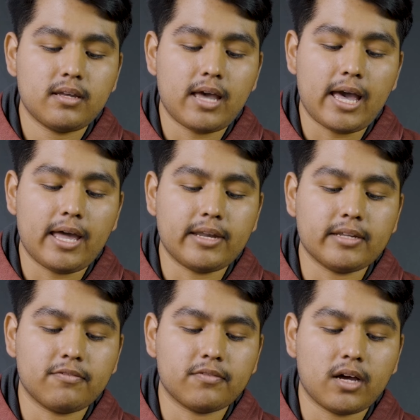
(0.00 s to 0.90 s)
and
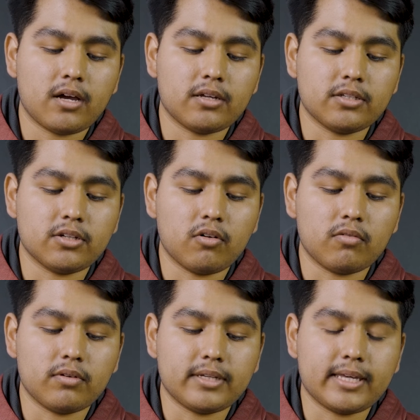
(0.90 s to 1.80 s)
if not, you
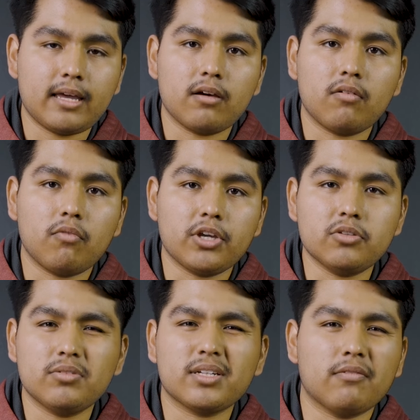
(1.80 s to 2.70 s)
know, get what
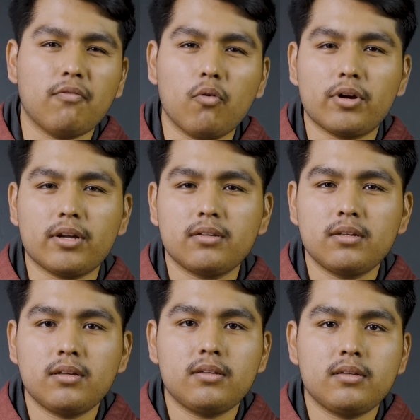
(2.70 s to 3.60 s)
you can afford.
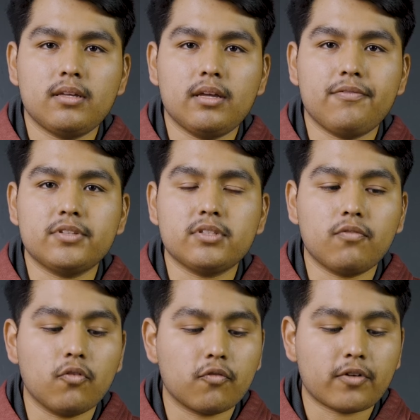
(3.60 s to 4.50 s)
If it's a
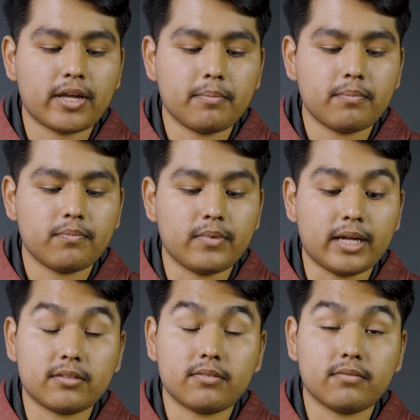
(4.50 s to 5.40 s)
full frame,
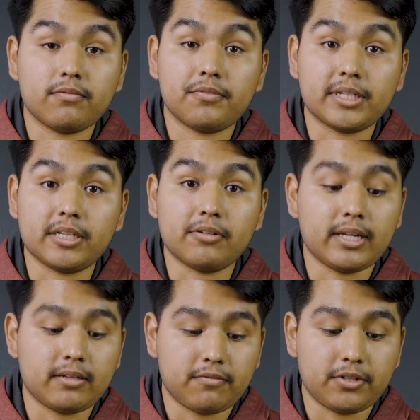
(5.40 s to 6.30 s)
that's freaking
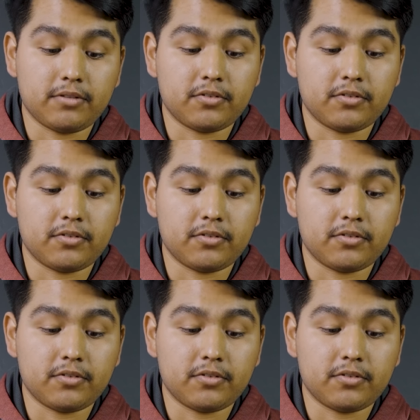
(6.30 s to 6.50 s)
great for your